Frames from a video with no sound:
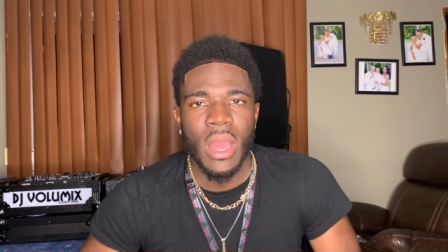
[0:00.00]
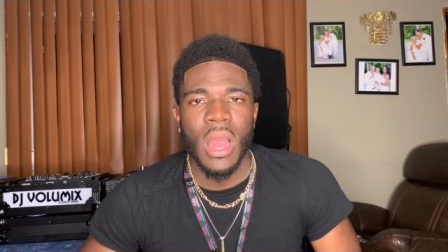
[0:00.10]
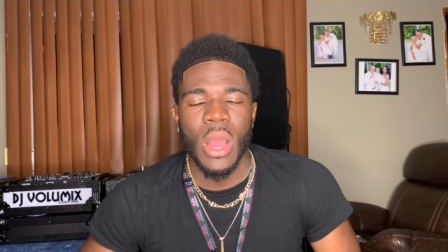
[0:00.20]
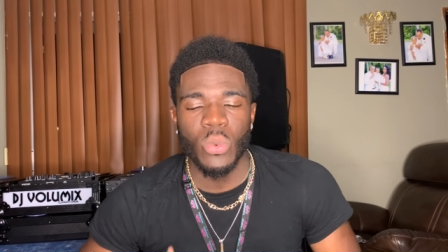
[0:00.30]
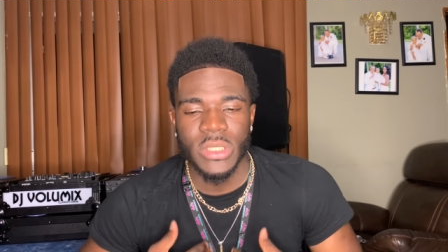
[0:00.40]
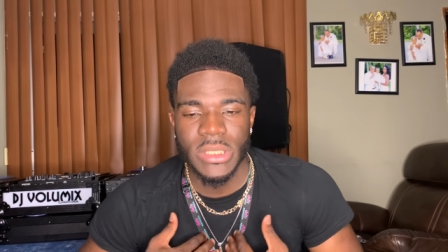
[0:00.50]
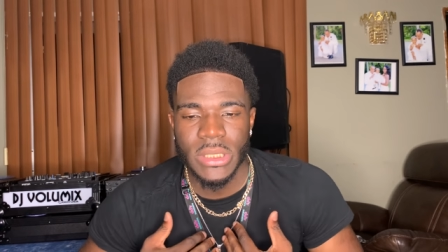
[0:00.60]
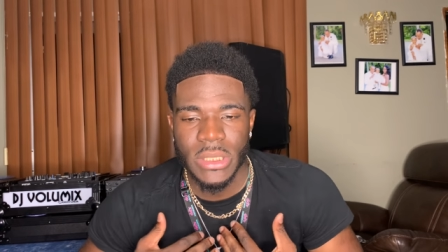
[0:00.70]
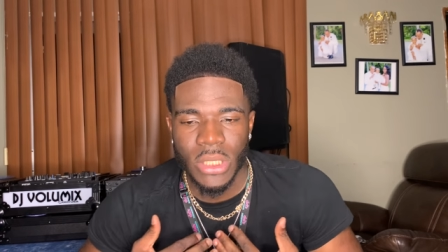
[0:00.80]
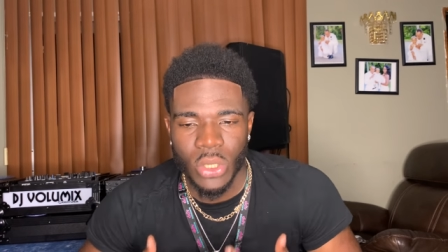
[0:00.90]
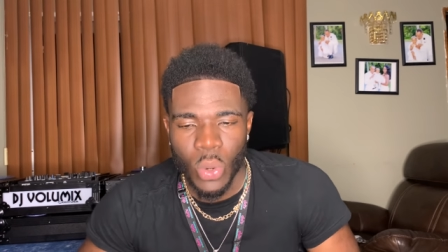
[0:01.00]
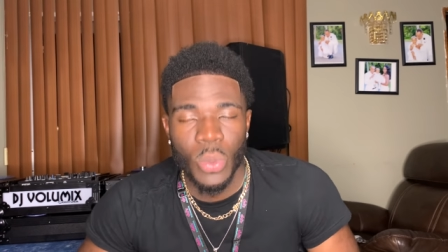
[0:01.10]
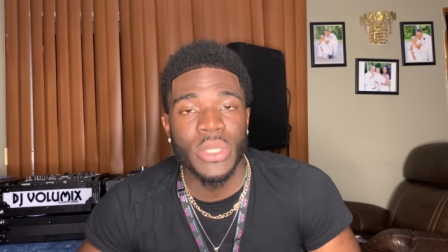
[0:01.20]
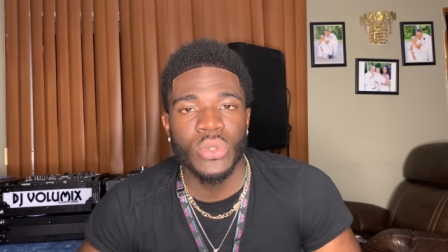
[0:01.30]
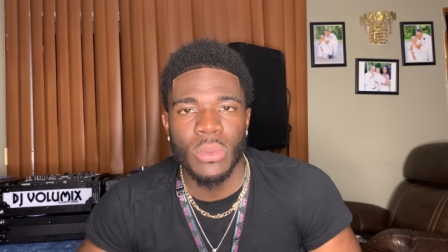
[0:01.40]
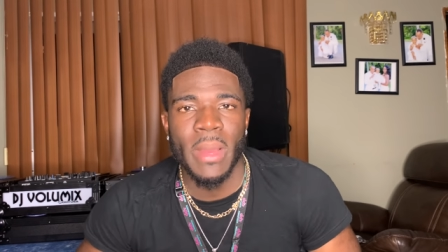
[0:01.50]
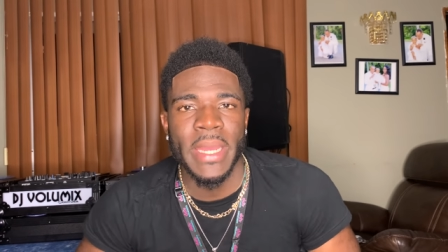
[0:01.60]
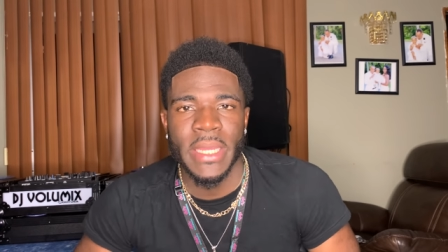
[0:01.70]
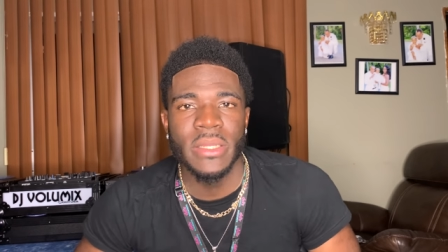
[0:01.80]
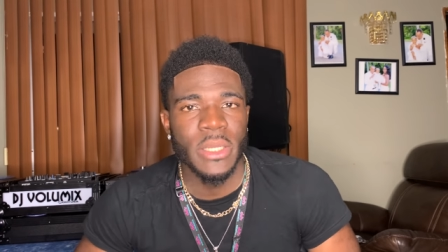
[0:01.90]
I was going through my
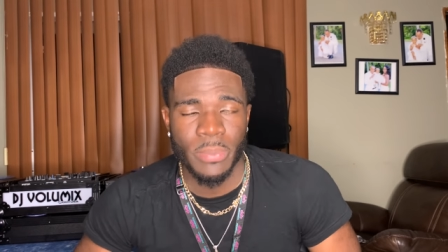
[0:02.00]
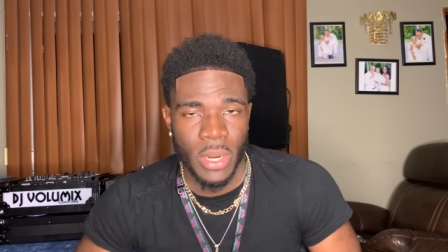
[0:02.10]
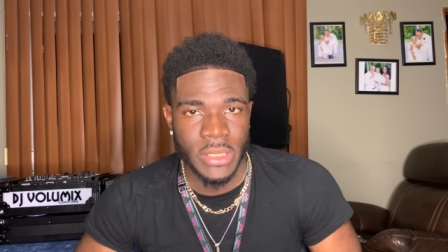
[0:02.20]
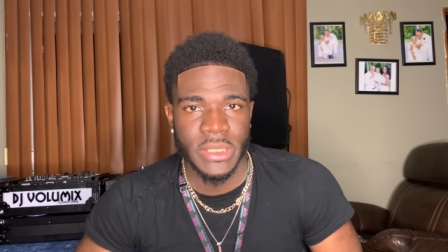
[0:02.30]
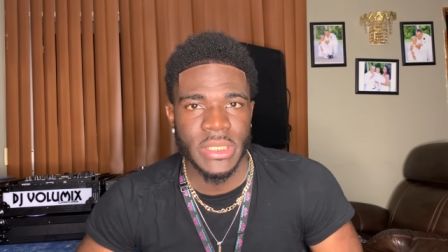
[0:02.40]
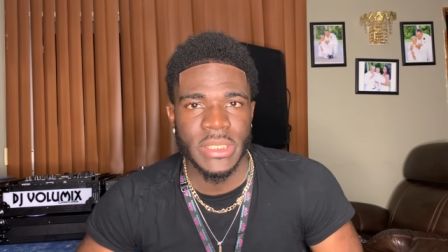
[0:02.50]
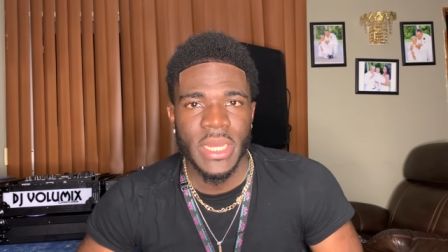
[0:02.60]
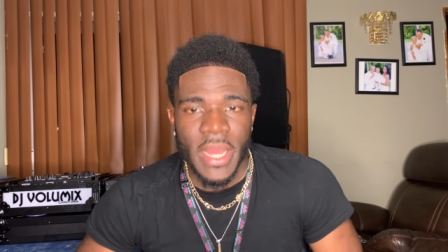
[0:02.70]
healing process.